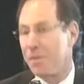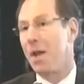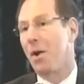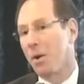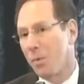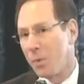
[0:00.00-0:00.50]

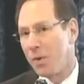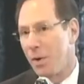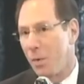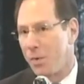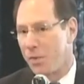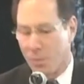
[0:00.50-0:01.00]
There, we
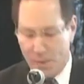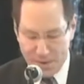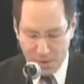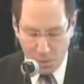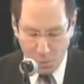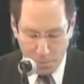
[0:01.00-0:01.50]
know what the
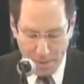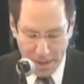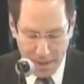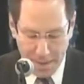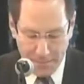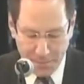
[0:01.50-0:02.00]
result will
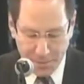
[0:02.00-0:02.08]
be.